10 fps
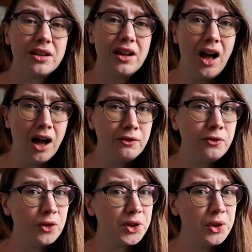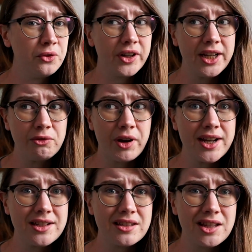harmful UV
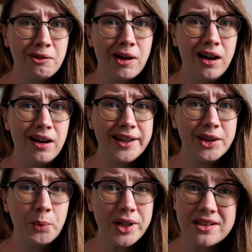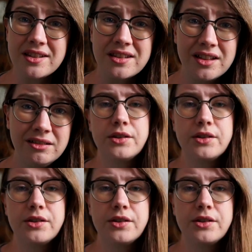rays there are in the winter still.